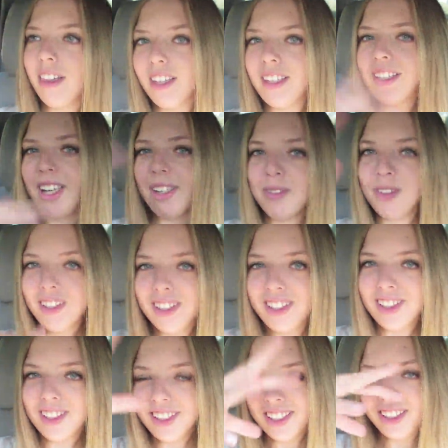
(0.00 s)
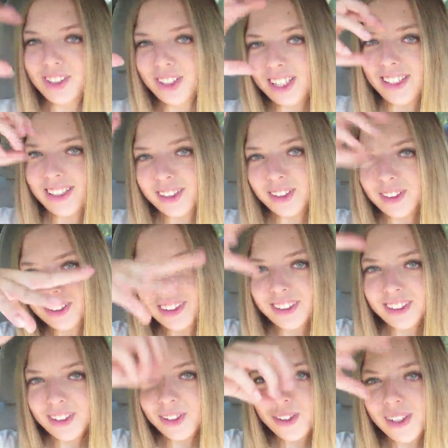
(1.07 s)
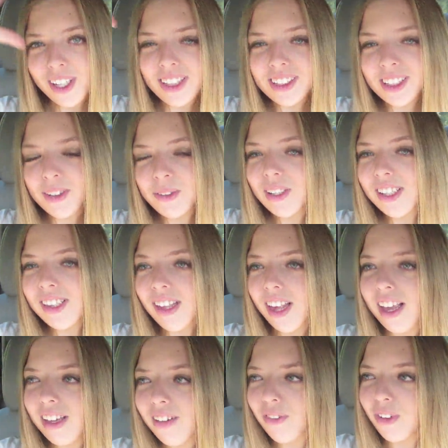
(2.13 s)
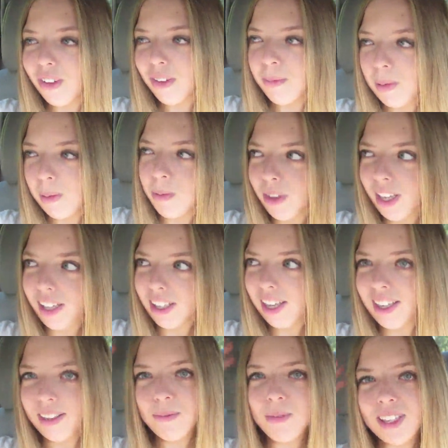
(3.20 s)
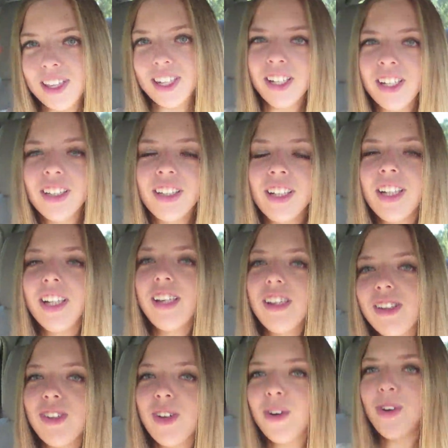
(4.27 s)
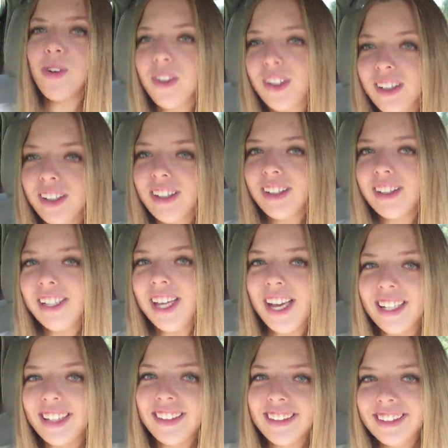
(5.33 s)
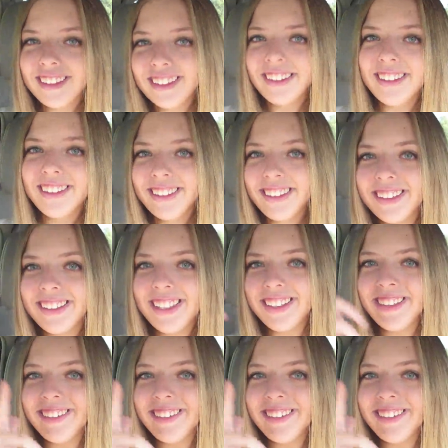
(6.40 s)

like I'm going to just like try to little show you guys like what it's like for the people that can't be there. So yeah. Stay